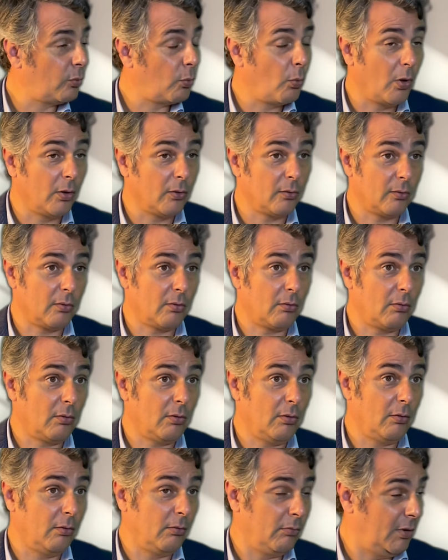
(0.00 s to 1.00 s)
was
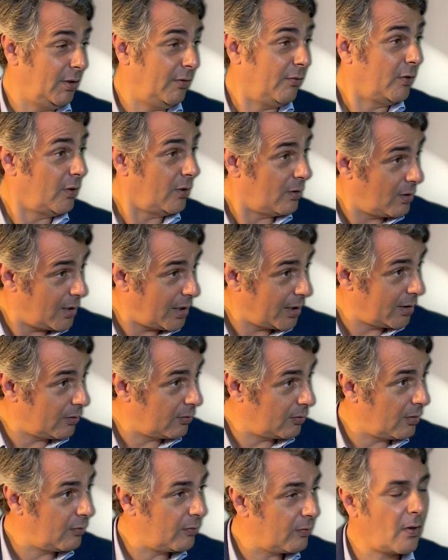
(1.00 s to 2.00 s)
even a
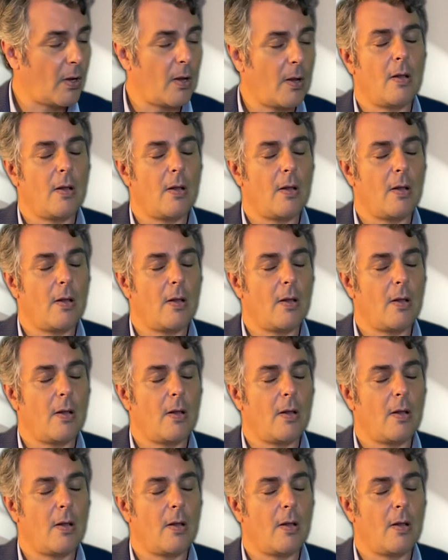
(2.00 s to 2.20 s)
negative.